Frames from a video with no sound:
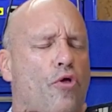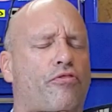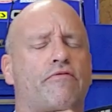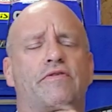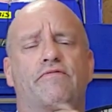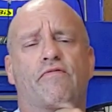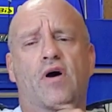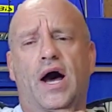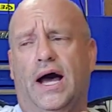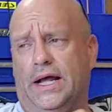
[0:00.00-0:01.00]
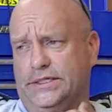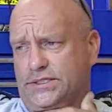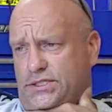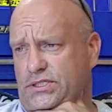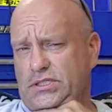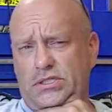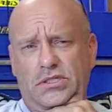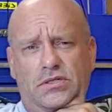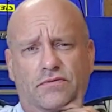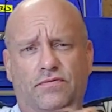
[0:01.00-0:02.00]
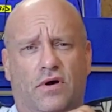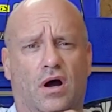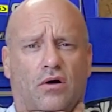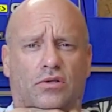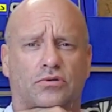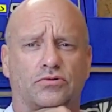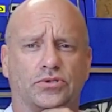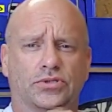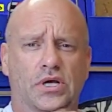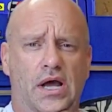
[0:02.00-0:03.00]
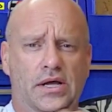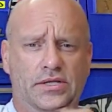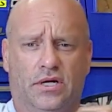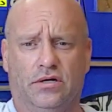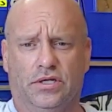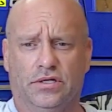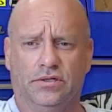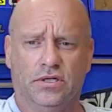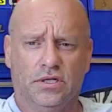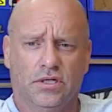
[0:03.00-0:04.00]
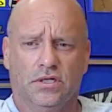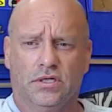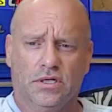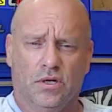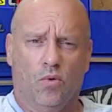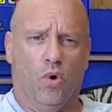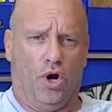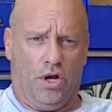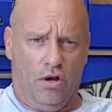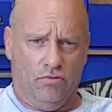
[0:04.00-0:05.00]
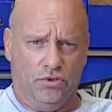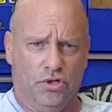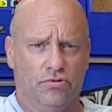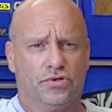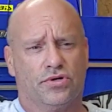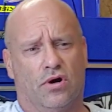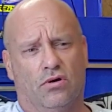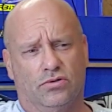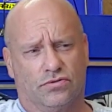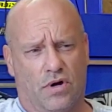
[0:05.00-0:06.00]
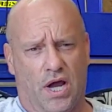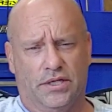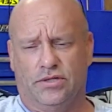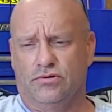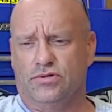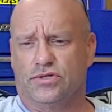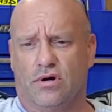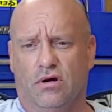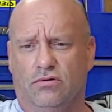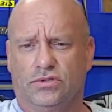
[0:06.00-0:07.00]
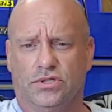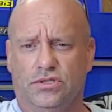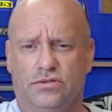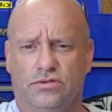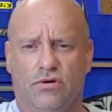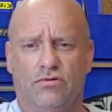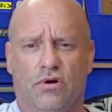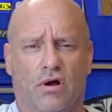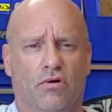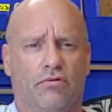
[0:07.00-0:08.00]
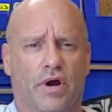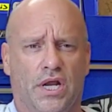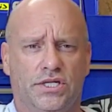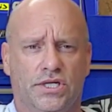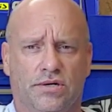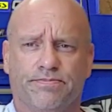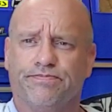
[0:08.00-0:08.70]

of advice for all those out there that work on the two strokes, ride two strokes, and do your own wrenching.